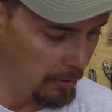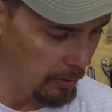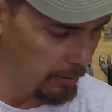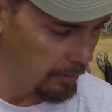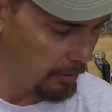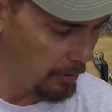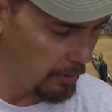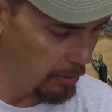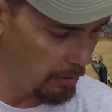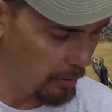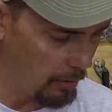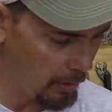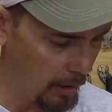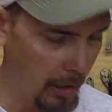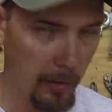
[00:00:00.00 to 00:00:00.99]
and
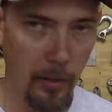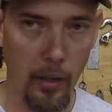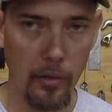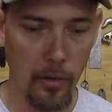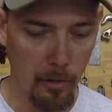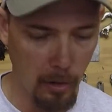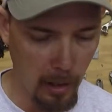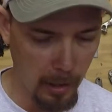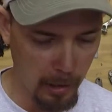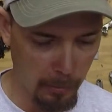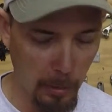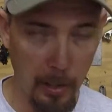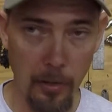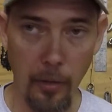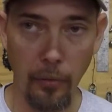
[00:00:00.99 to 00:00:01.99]
give those a try,
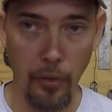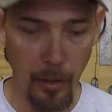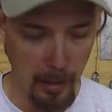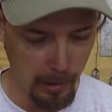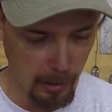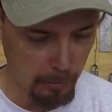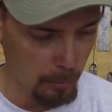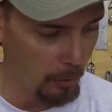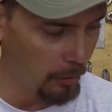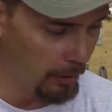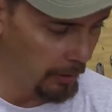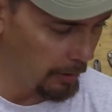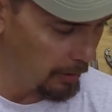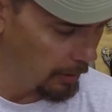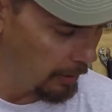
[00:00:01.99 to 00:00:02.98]
especially for next
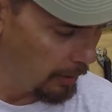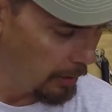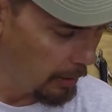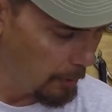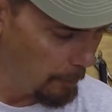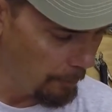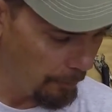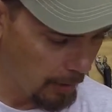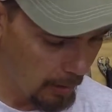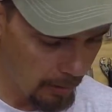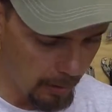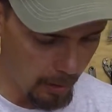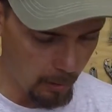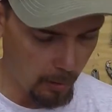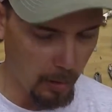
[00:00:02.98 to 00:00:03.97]
spring.
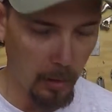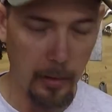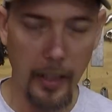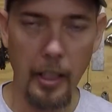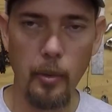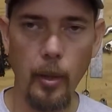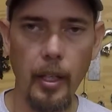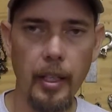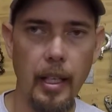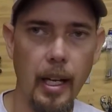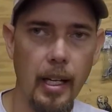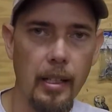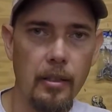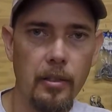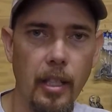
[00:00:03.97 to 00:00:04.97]
So anyway,
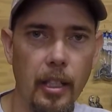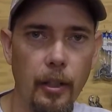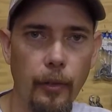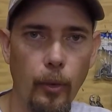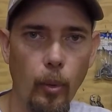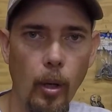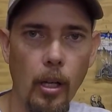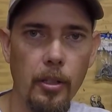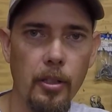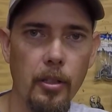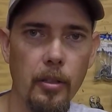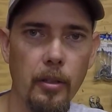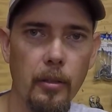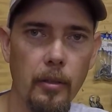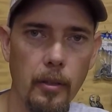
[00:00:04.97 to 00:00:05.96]
guys, thank you for
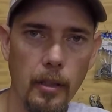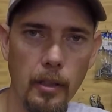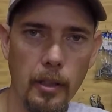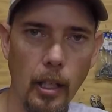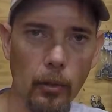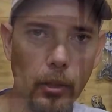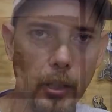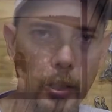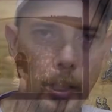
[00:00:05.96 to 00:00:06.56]
watching. Y'all take